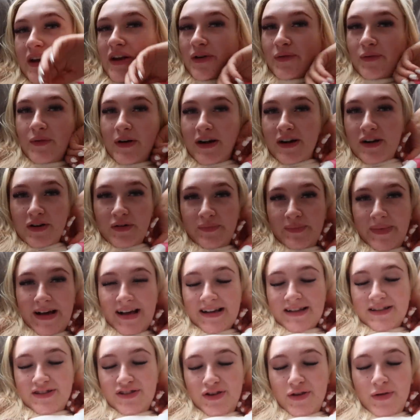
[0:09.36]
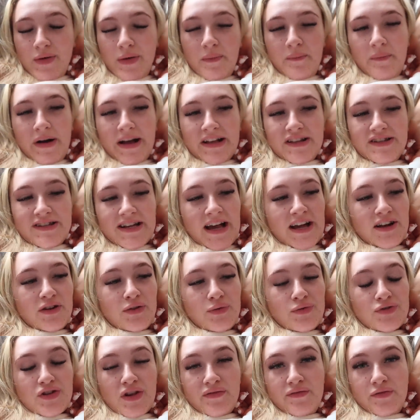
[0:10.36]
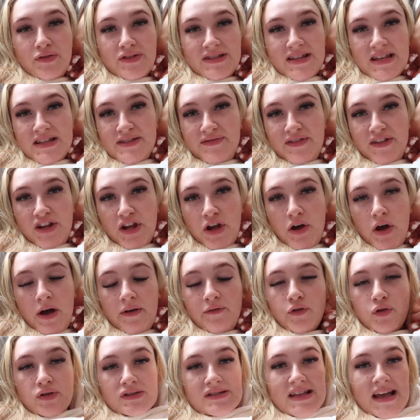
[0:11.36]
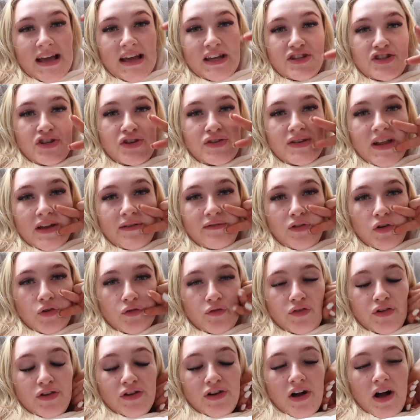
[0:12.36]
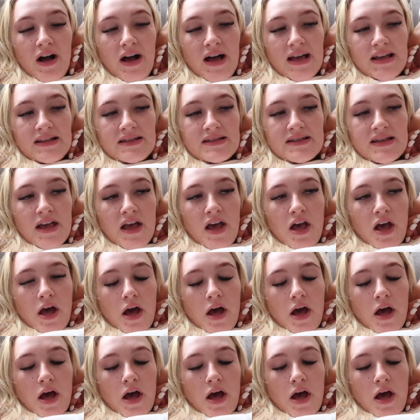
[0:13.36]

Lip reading: Welcome back to my channel. So for today's video, I've got a two-day vlog for you guys.